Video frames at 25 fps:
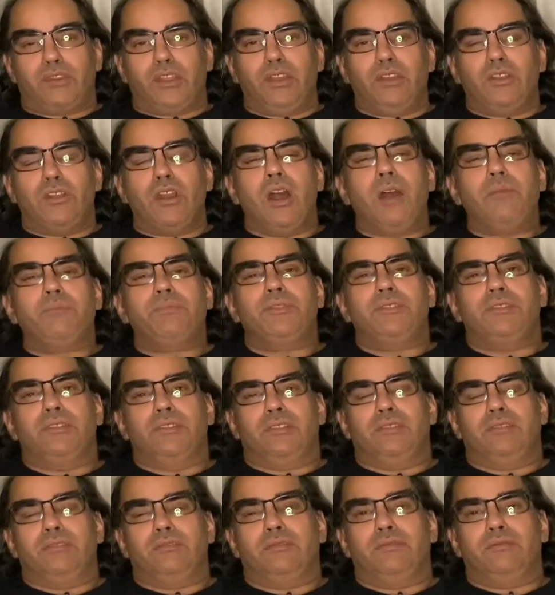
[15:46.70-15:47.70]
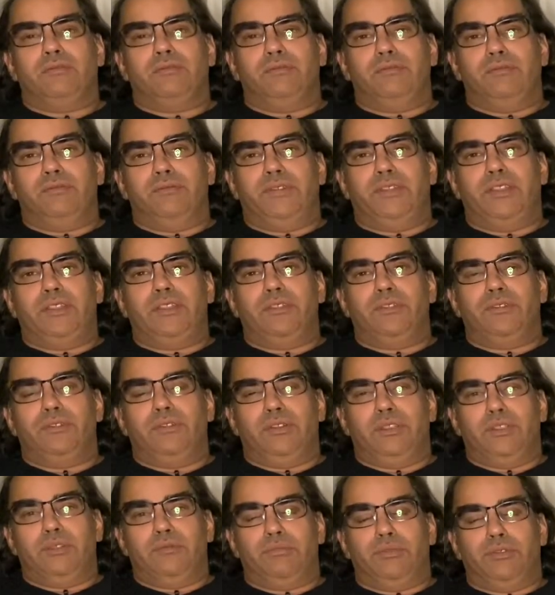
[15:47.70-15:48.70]
composite
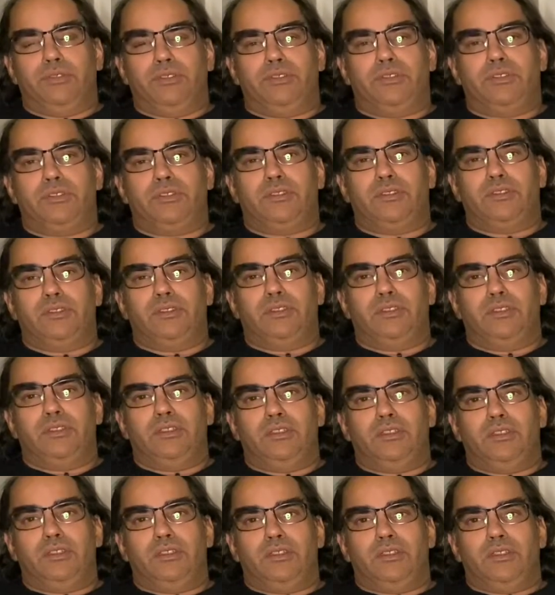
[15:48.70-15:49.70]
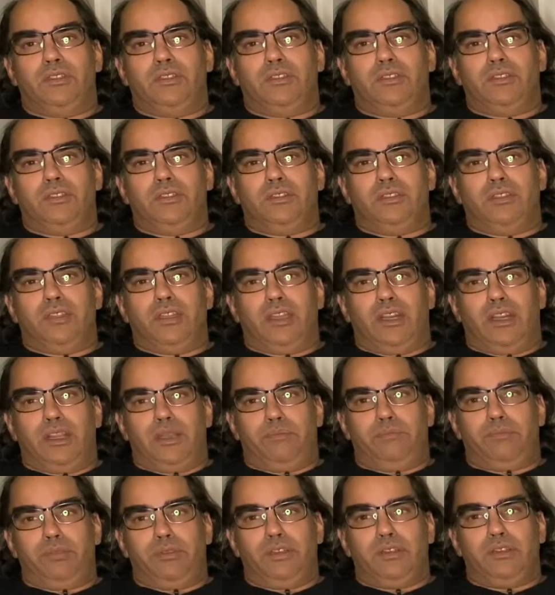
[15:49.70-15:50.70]
video inputs, and
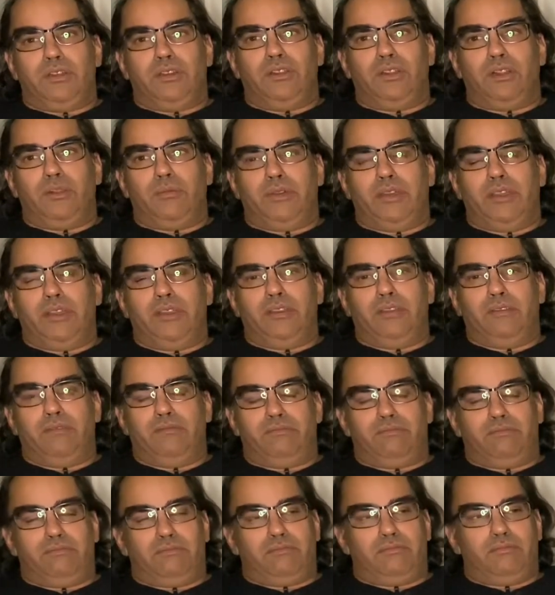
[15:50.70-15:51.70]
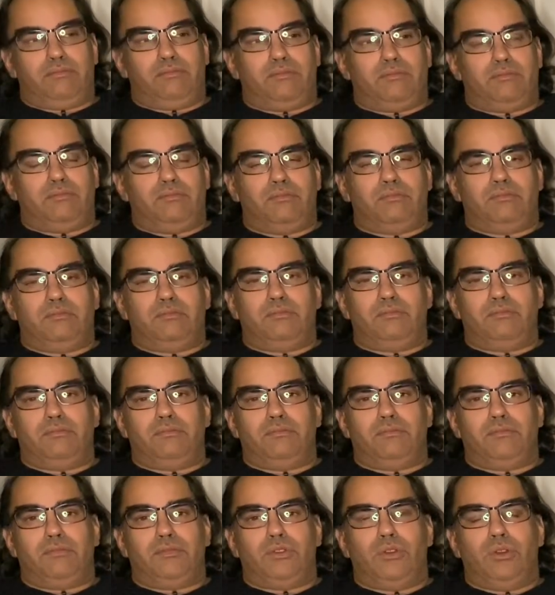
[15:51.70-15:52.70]
I plugged all my
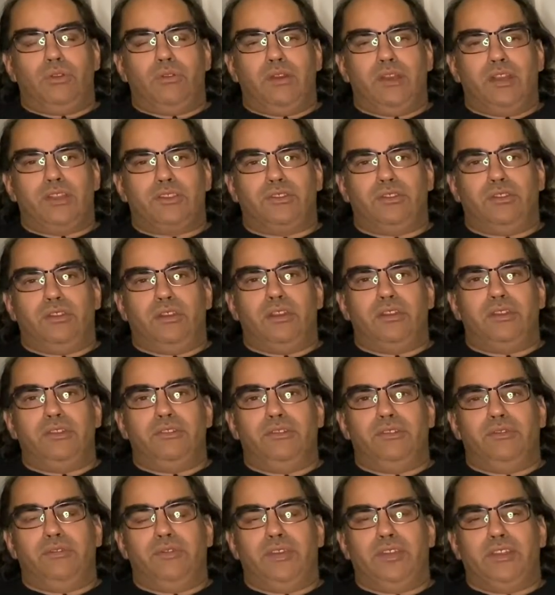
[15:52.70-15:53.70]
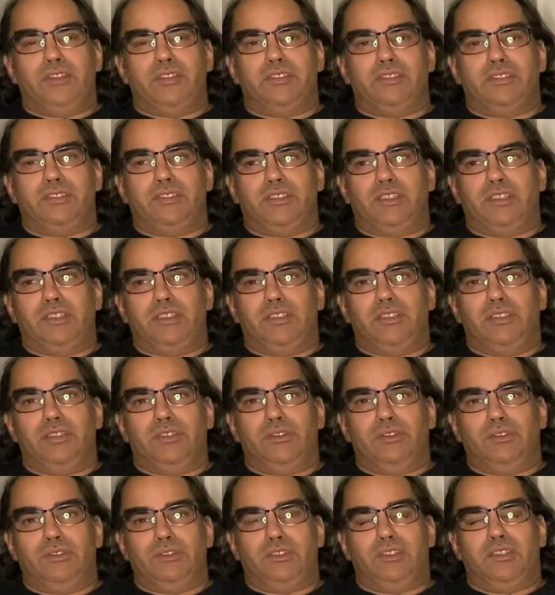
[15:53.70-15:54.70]
coaxial audio devices into
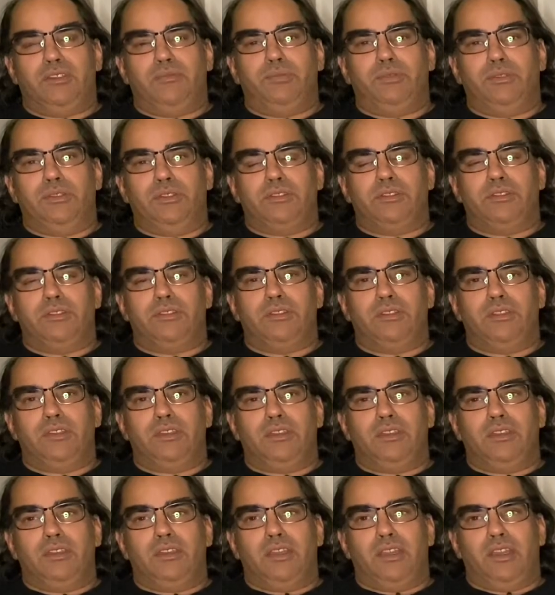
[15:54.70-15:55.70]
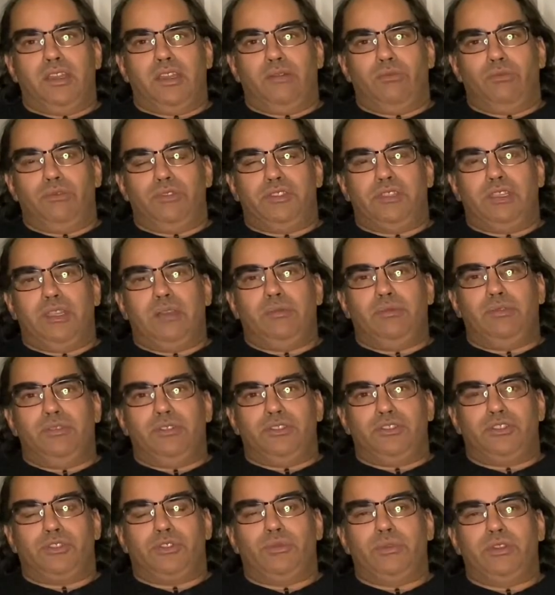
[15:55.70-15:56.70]
those inputs and was able
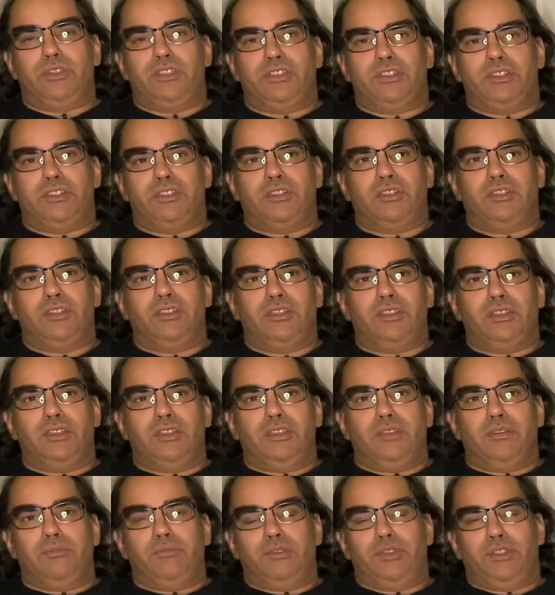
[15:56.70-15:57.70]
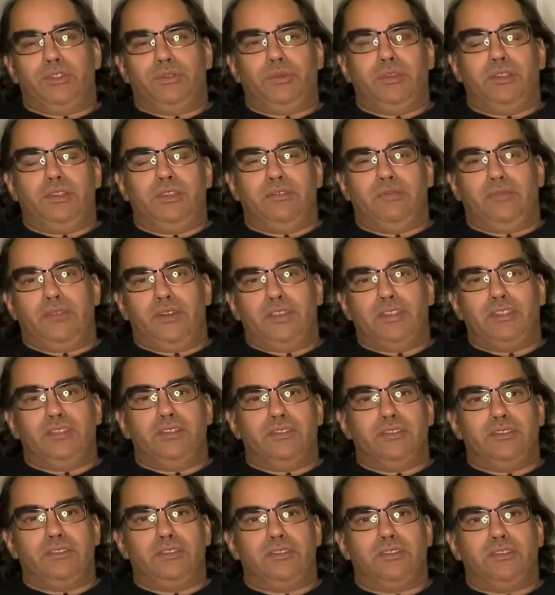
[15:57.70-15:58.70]
to switch between
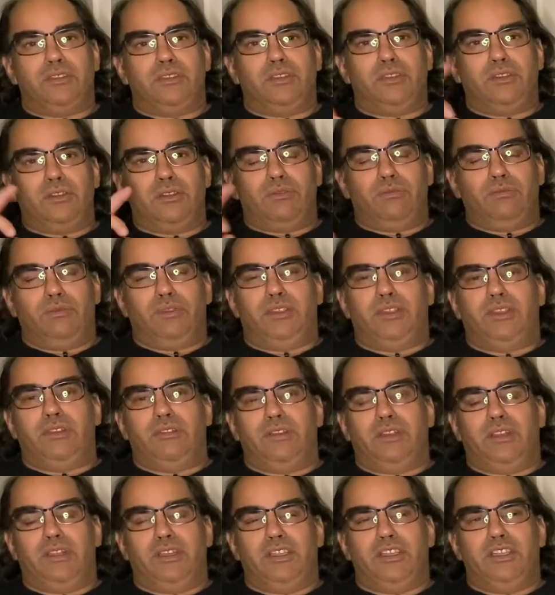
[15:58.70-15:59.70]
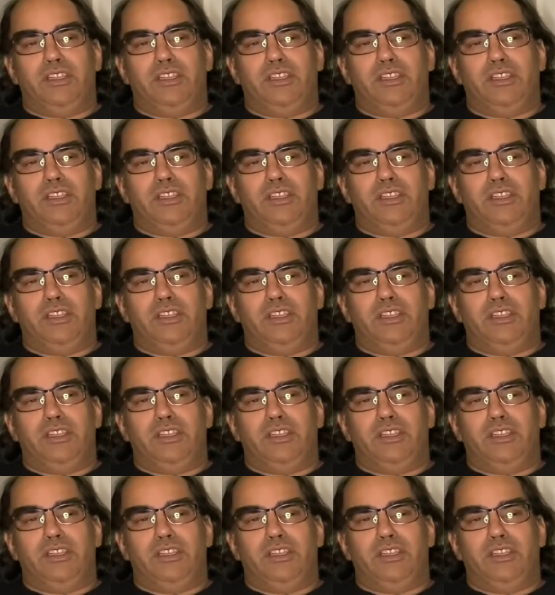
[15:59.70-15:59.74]
devices without any